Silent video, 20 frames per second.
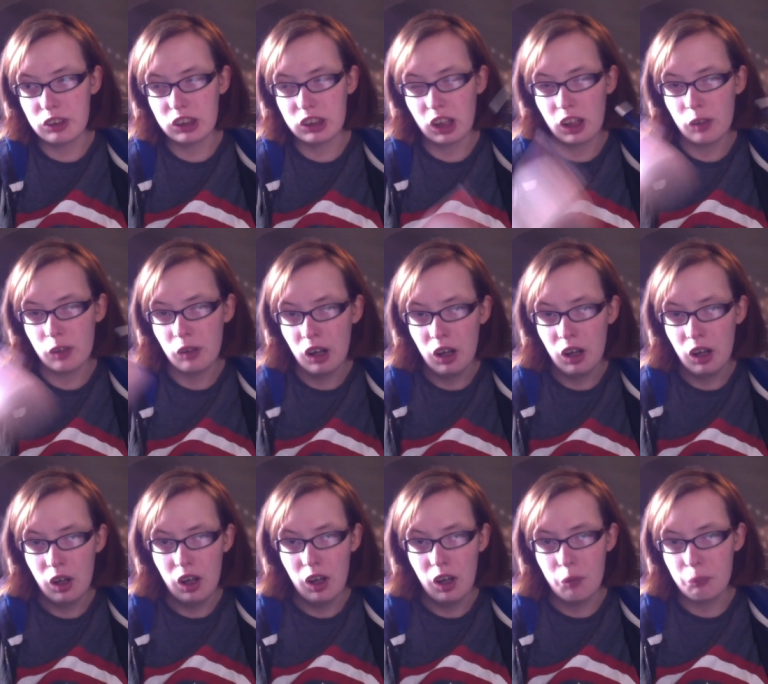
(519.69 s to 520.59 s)
So
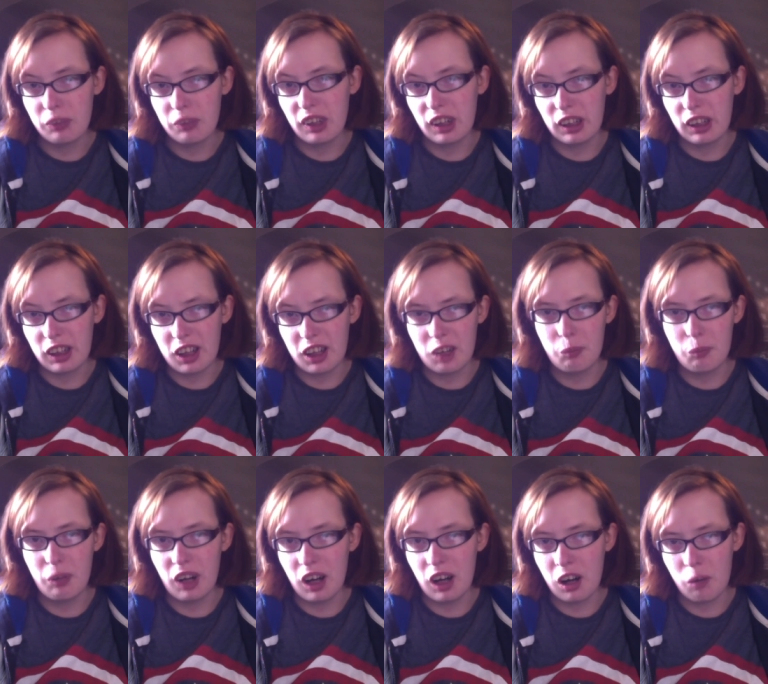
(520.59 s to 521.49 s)
gonna keep
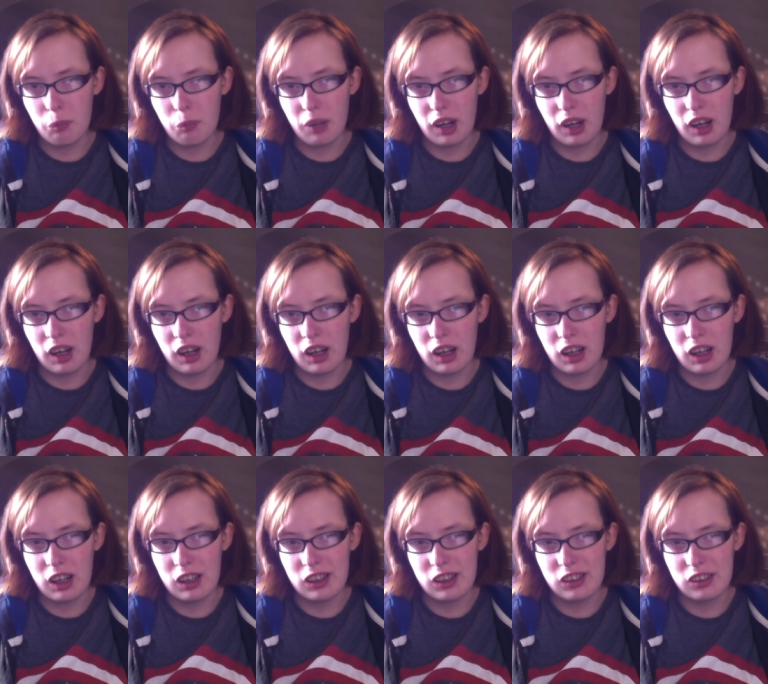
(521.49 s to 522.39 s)
it up
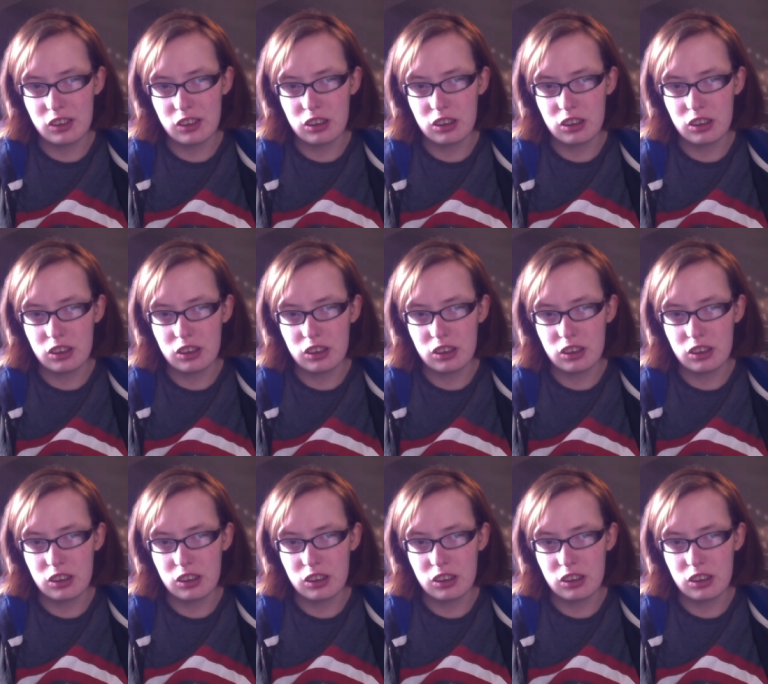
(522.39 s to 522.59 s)
and